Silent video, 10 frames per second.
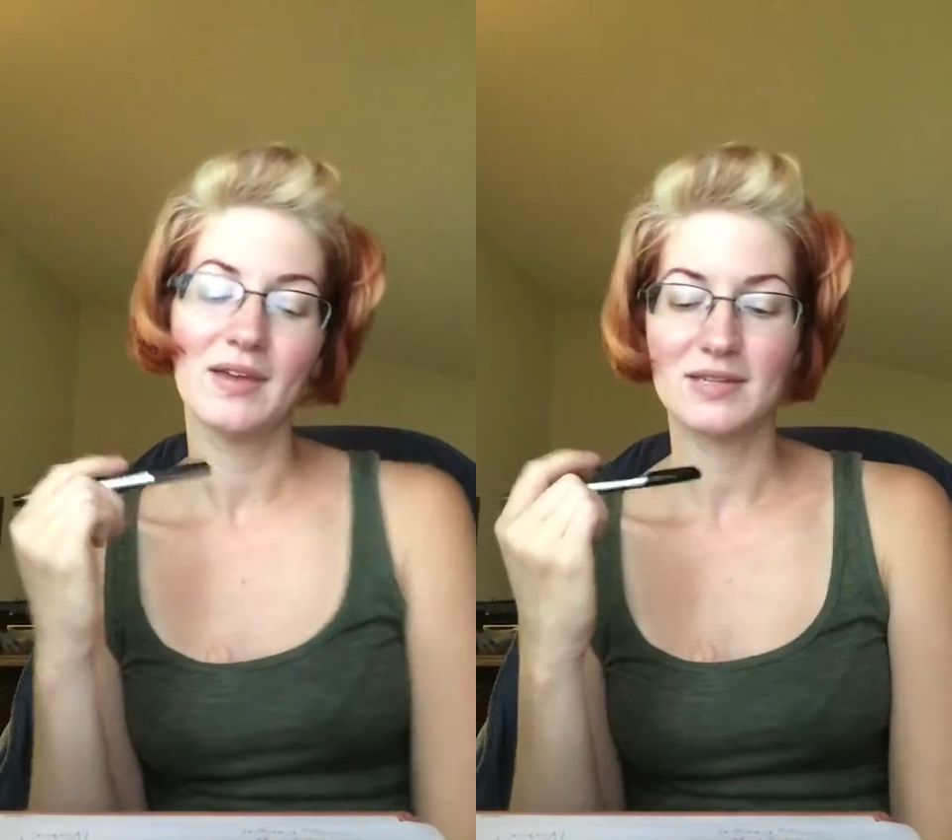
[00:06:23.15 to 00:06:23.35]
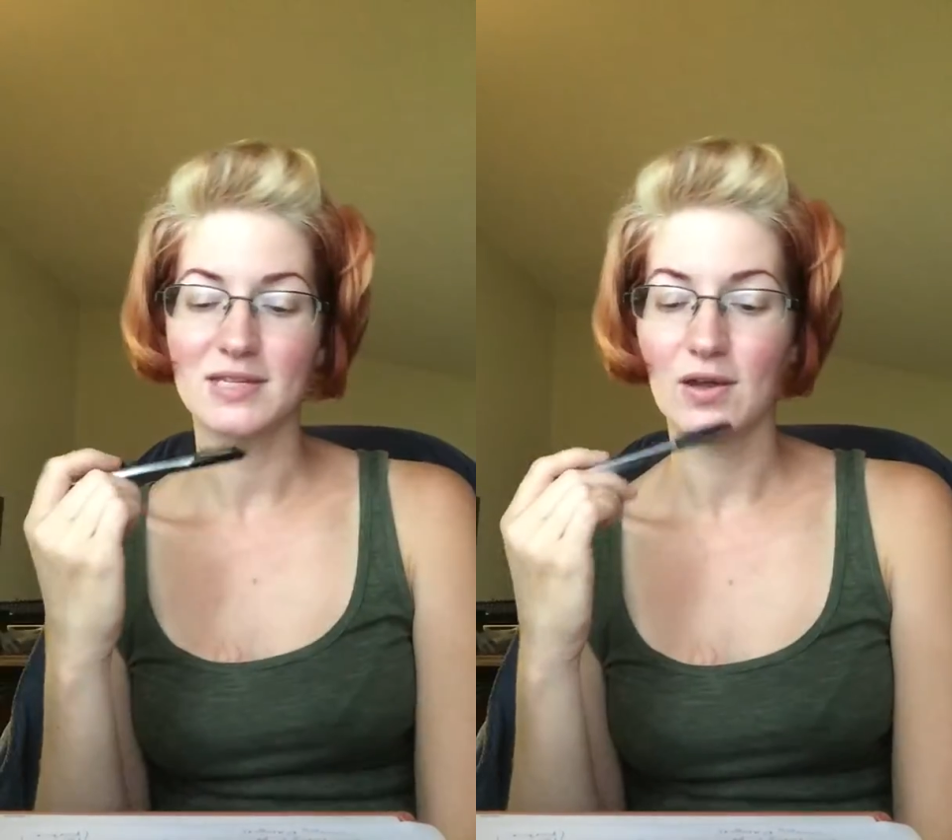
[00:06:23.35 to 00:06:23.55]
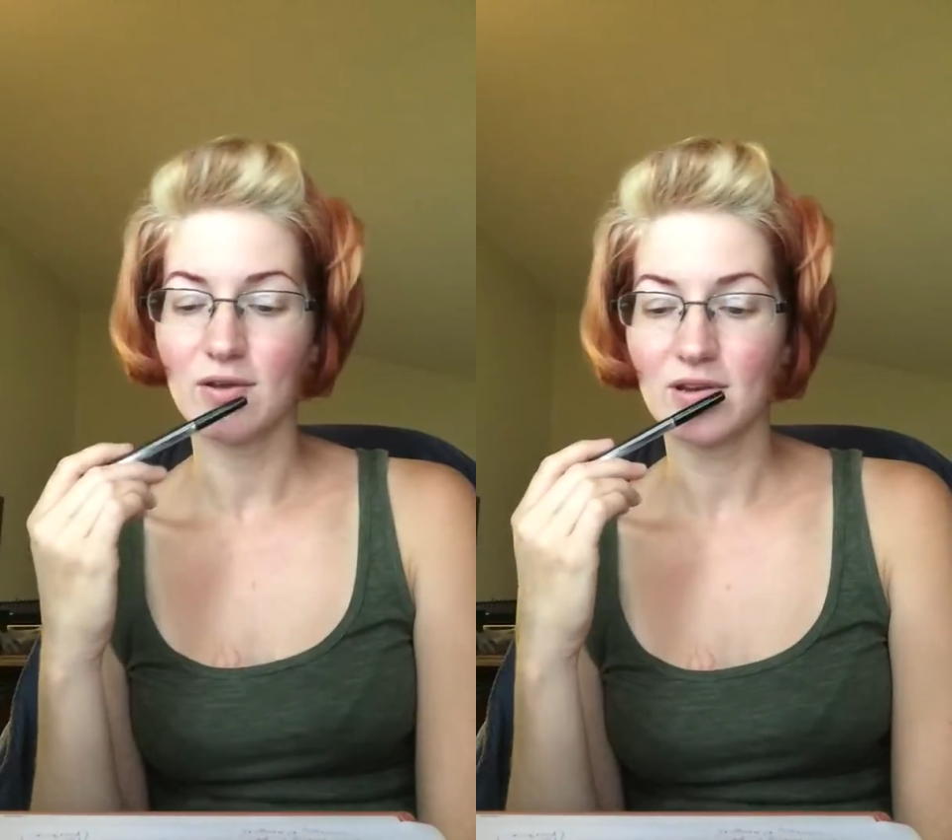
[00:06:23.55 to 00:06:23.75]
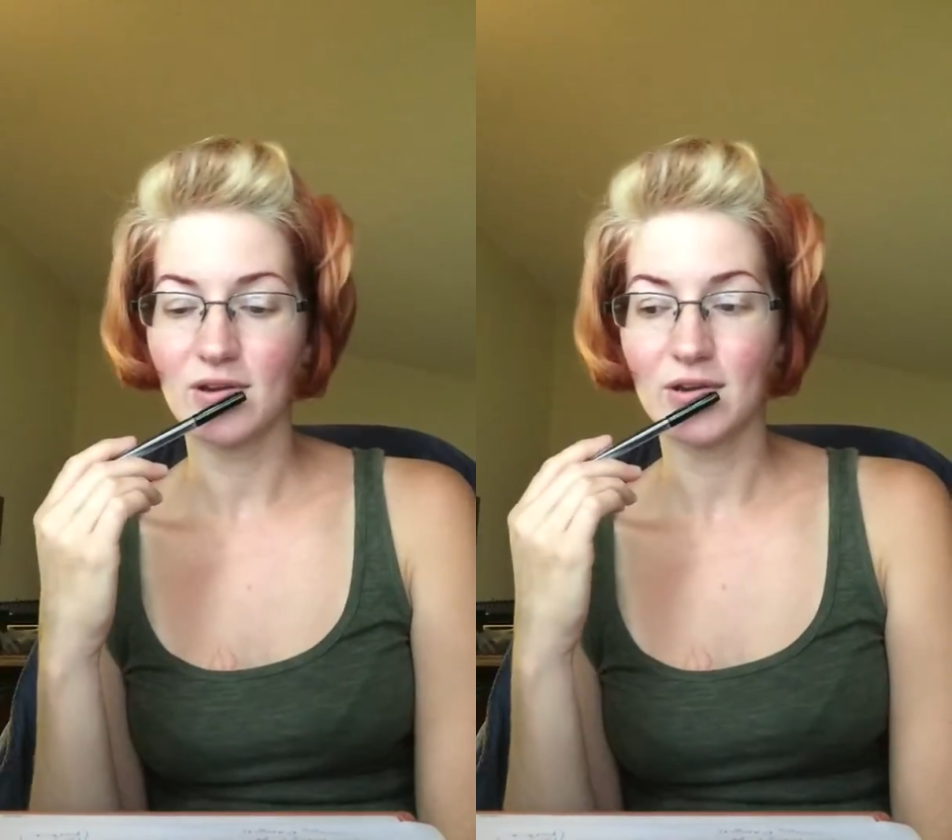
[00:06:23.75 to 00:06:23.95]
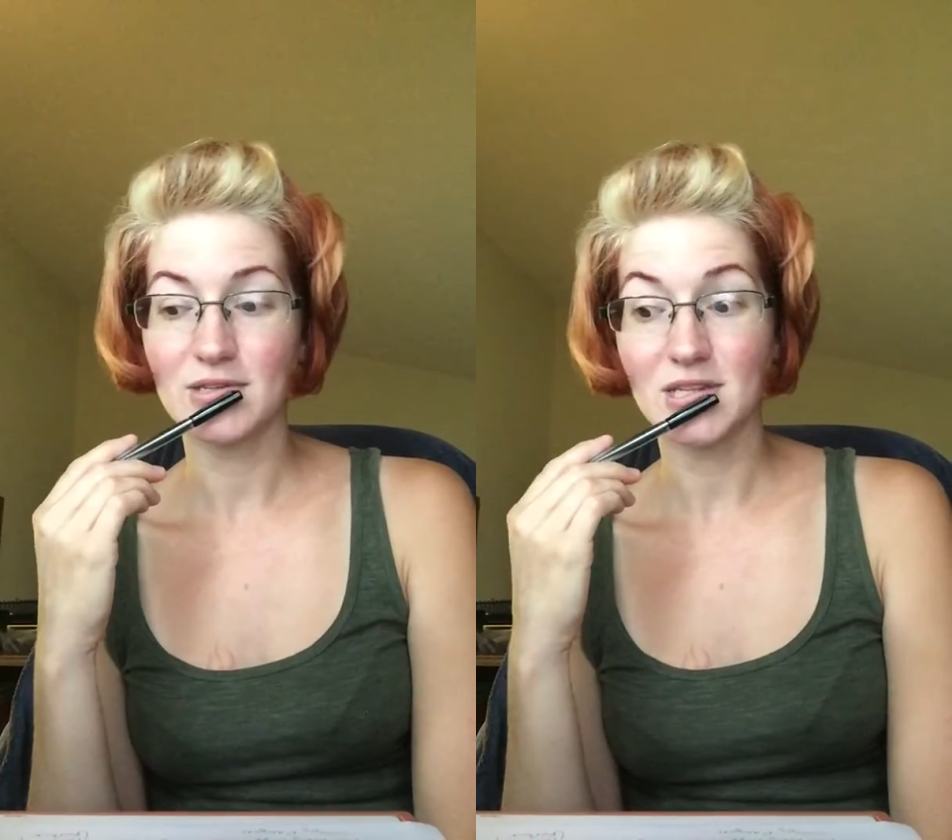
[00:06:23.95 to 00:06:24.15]
So,
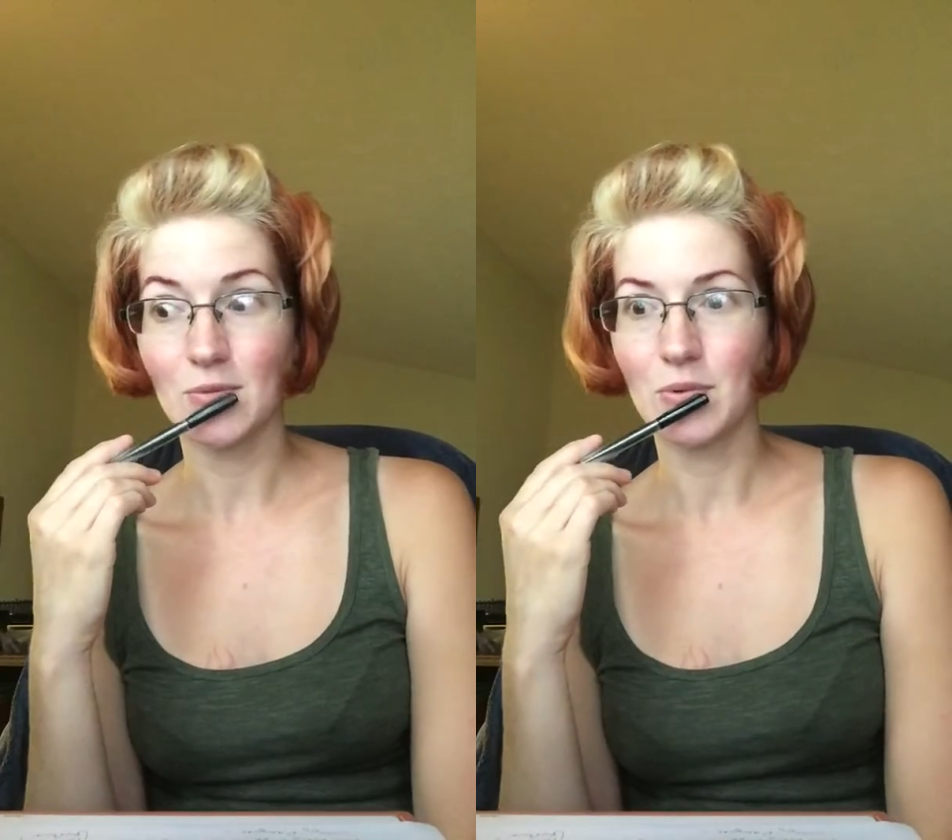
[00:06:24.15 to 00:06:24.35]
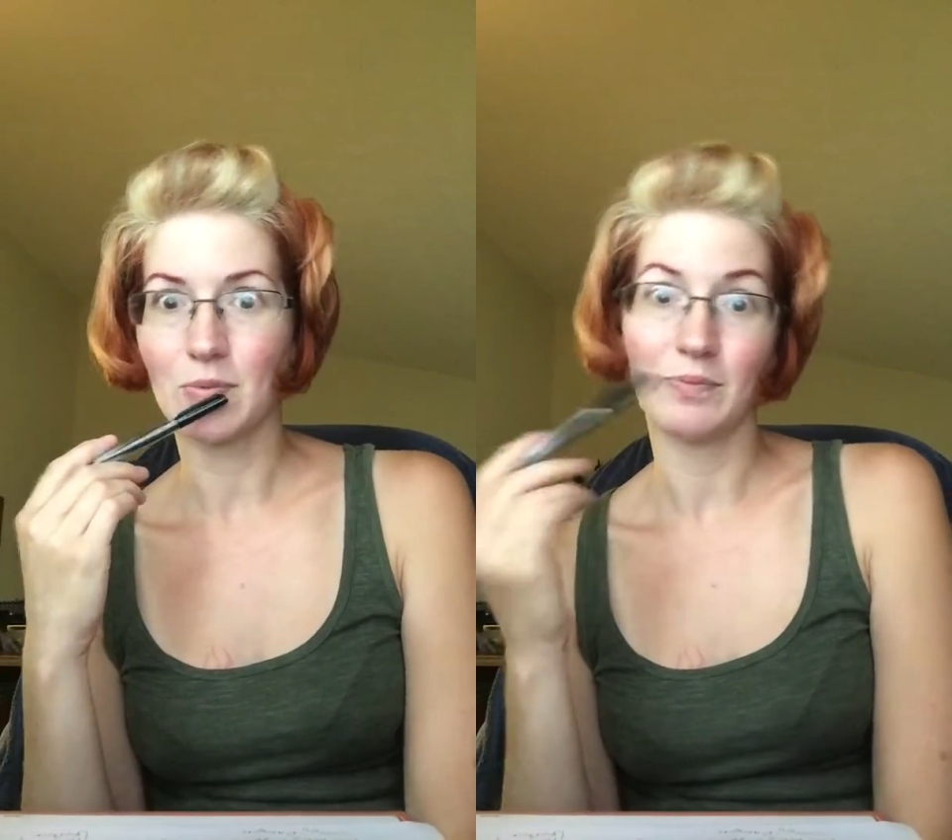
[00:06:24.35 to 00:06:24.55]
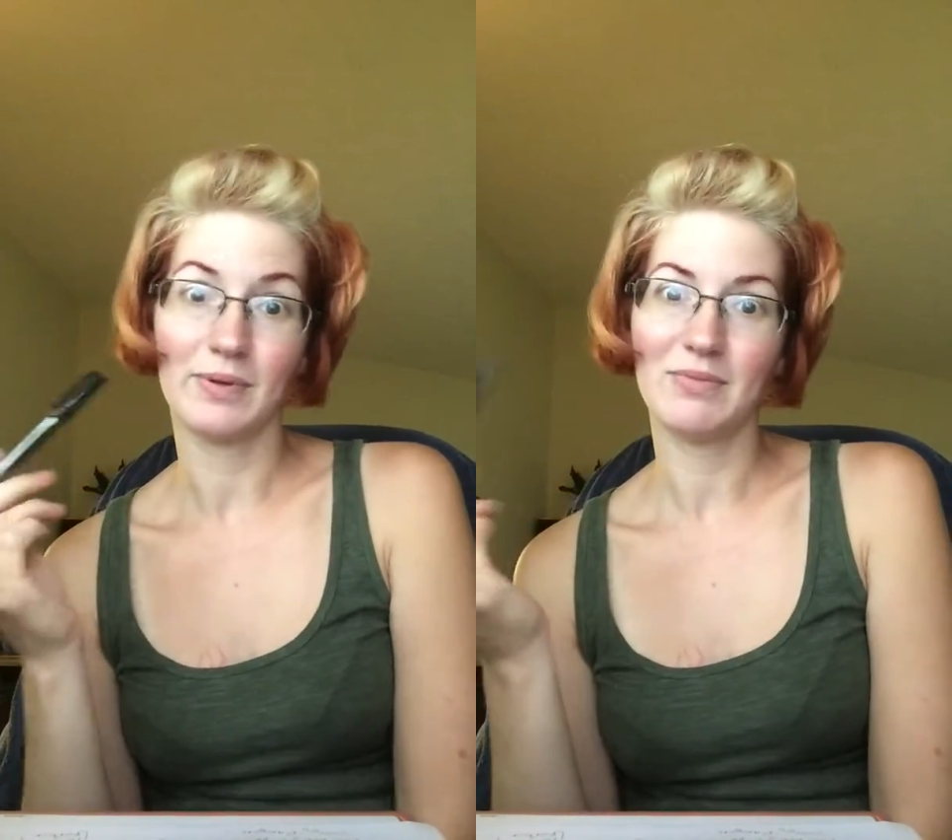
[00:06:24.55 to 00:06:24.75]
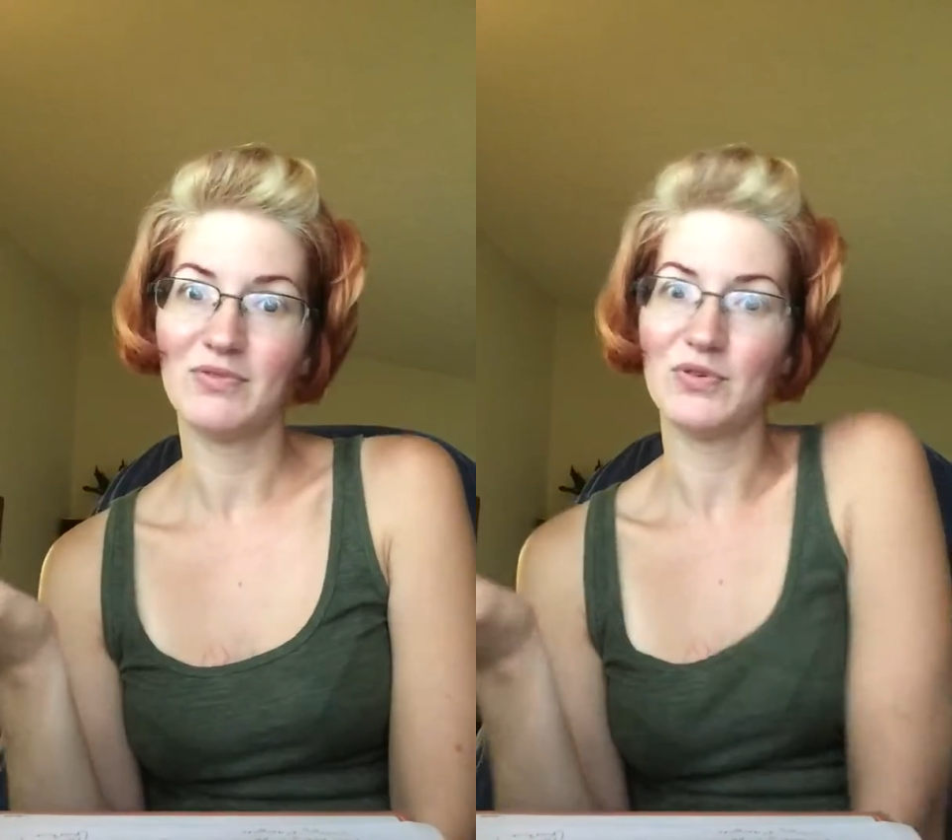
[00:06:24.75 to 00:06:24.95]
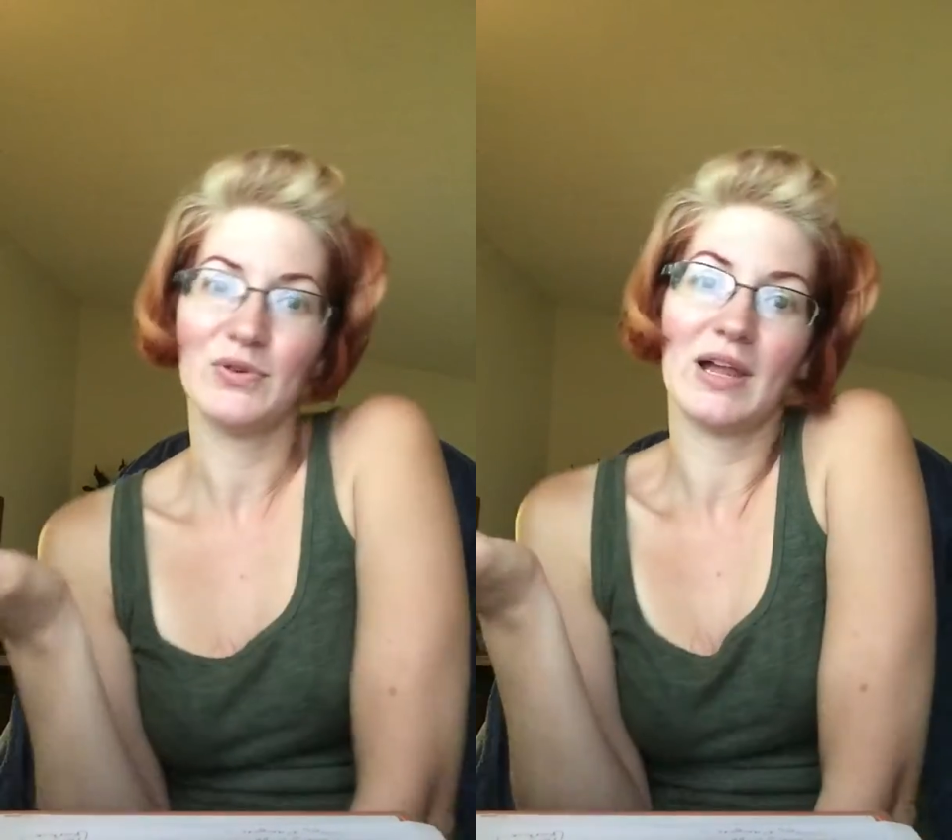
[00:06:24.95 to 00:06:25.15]
I always tell people, bring me food.